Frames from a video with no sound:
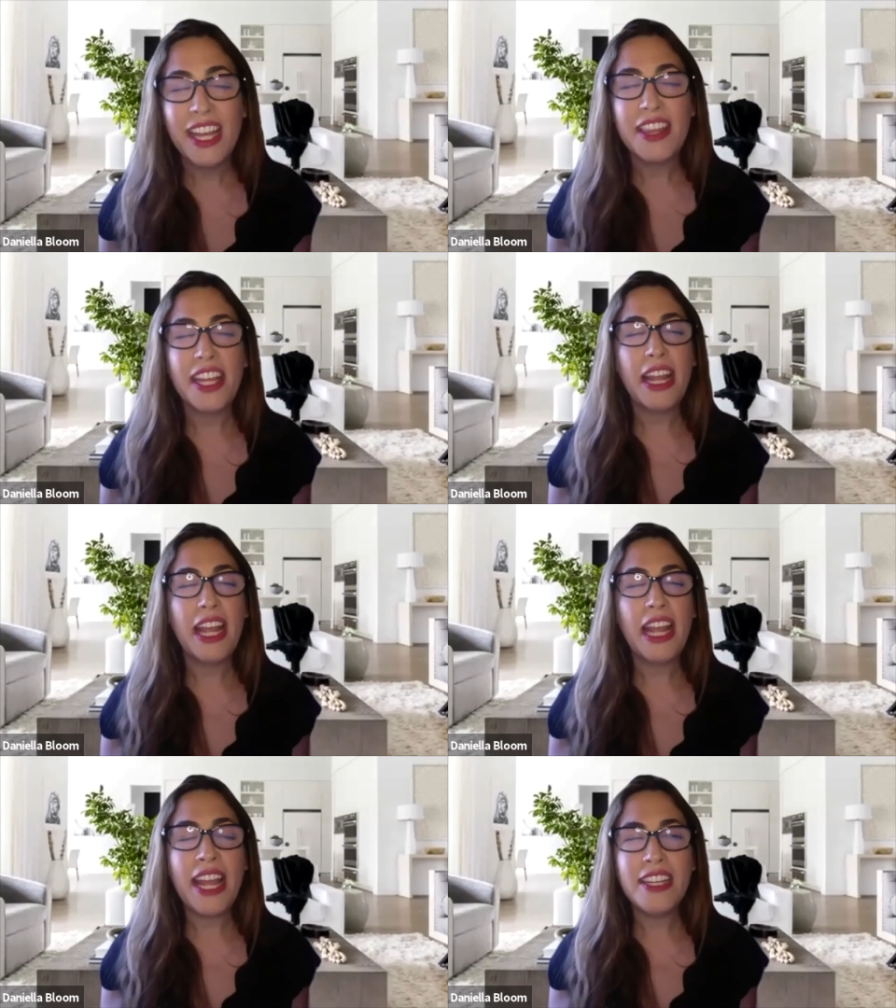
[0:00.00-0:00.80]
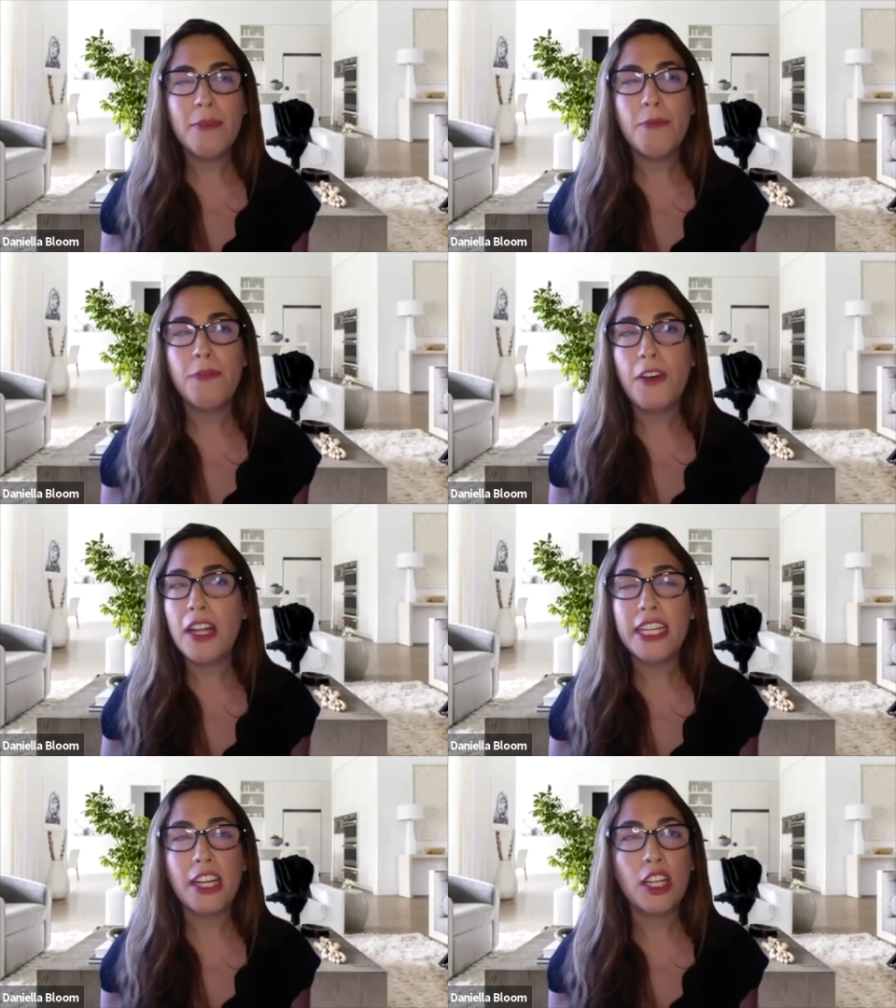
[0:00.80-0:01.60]
they end up
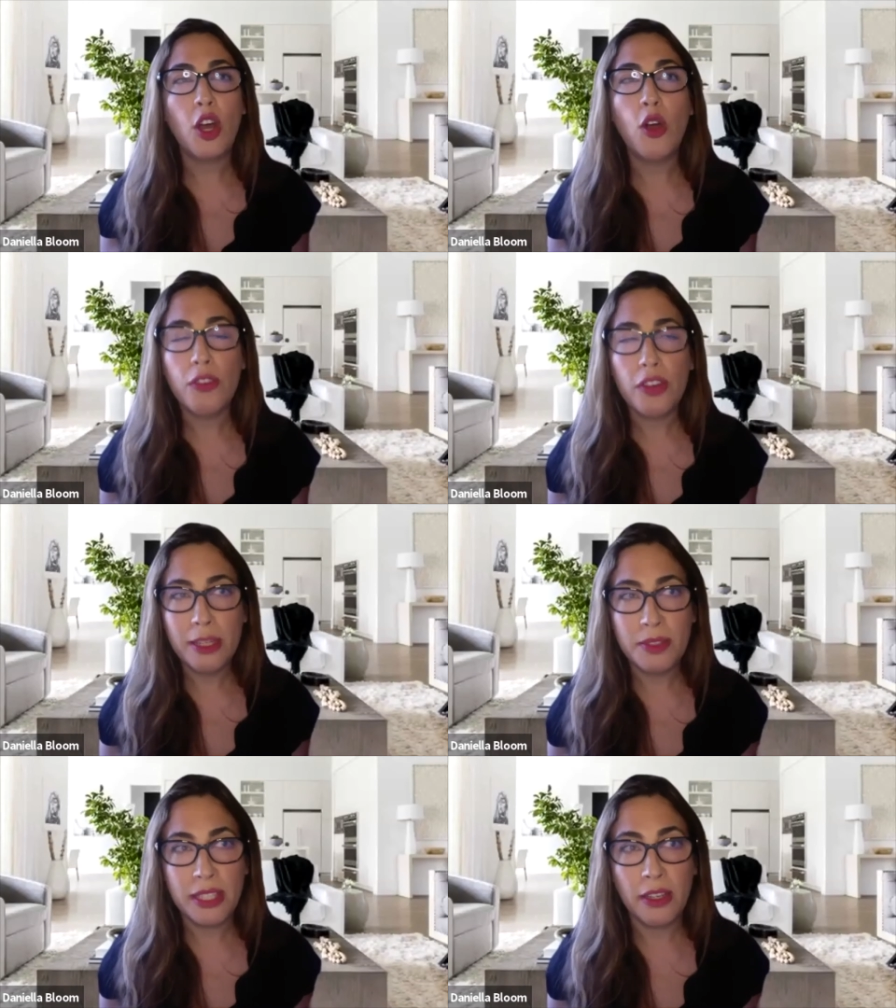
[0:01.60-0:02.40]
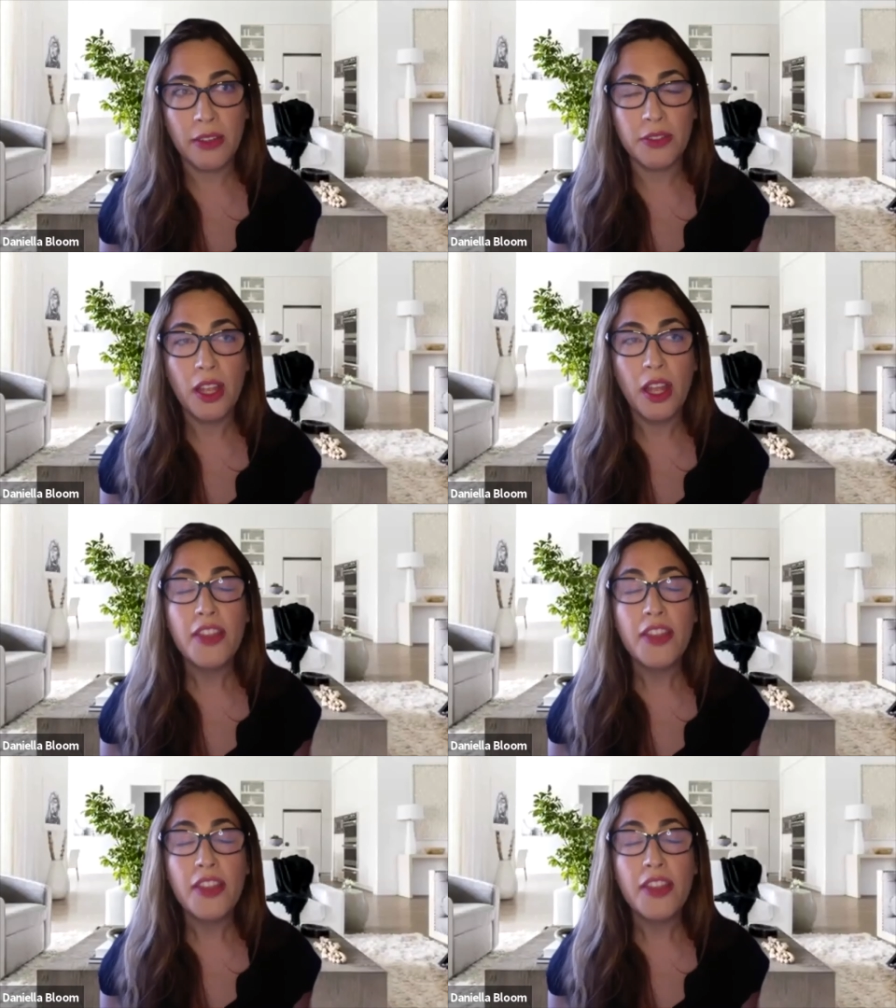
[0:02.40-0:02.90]
falling all over themselves.